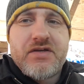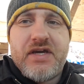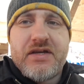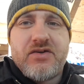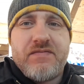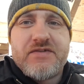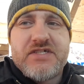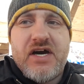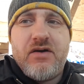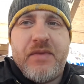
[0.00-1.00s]
Kicked off the
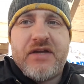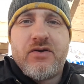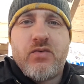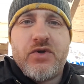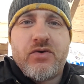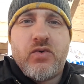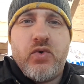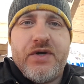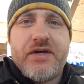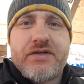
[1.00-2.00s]
salamander real
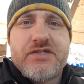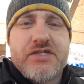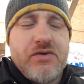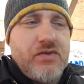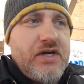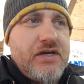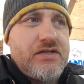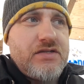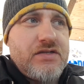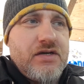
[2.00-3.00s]
quick so
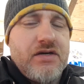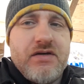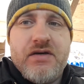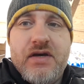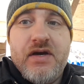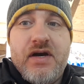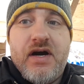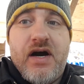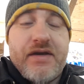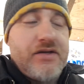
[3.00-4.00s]
that
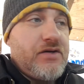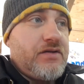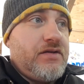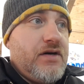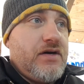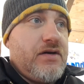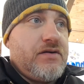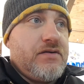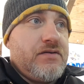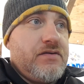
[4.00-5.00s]
I
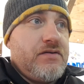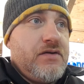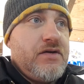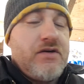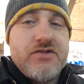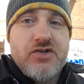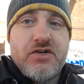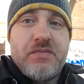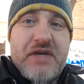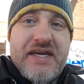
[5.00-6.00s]
could
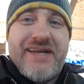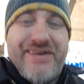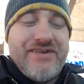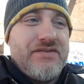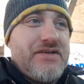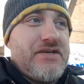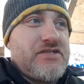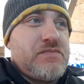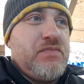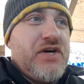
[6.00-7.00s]
start the beginning of
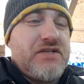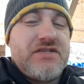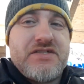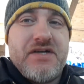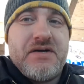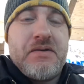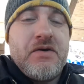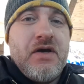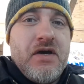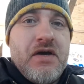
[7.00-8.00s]
this. But
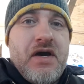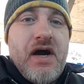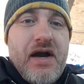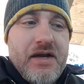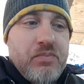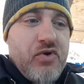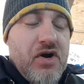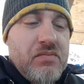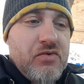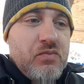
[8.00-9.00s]
I had a
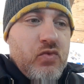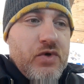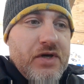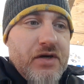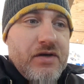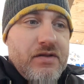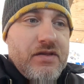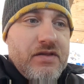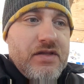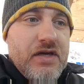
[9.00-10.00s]
problem
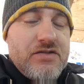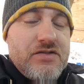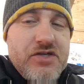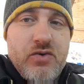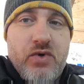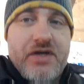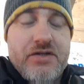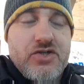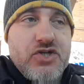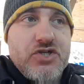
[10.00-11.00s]
with the
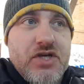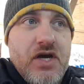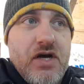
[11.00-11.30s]
2-inch